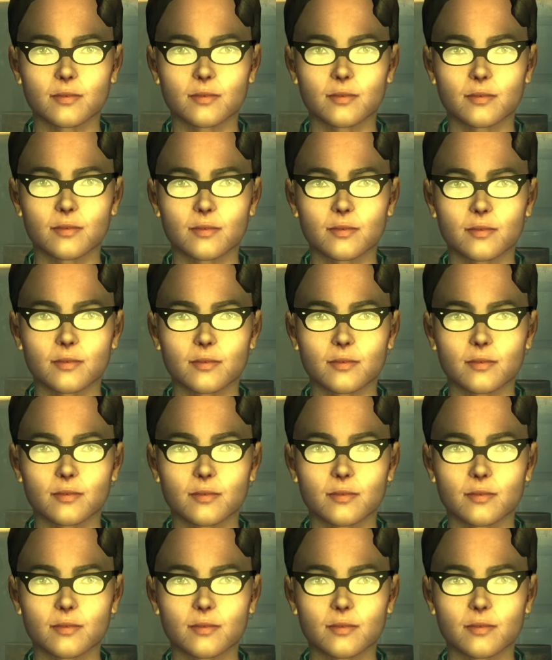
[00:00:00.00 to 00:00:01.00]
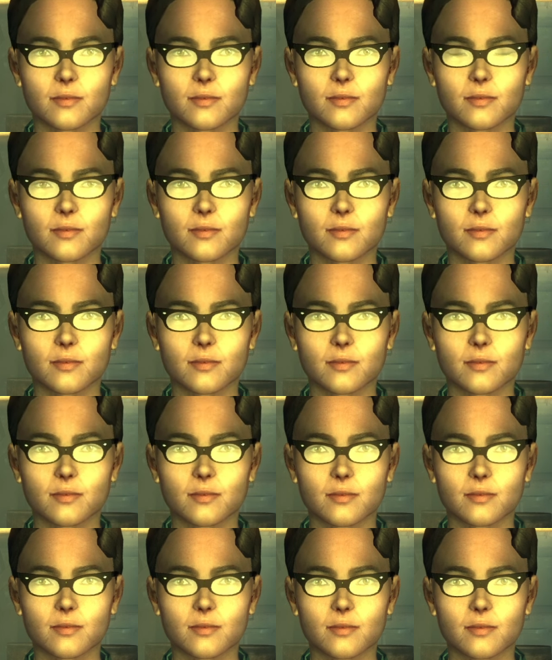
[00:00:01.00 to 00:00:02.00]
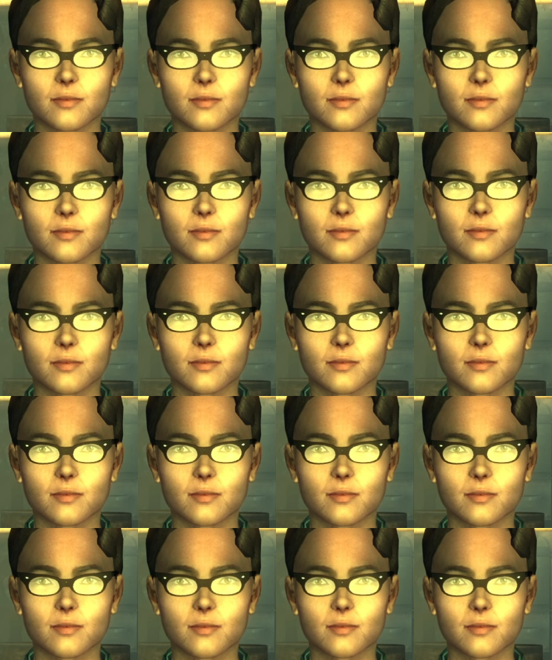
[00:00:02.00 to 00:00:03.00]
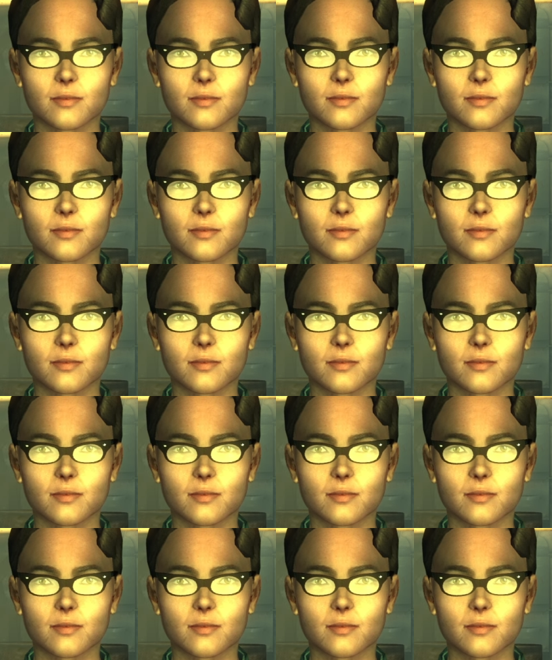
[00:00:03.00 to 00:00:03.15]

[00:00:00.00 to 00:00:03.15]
Nobody speaks.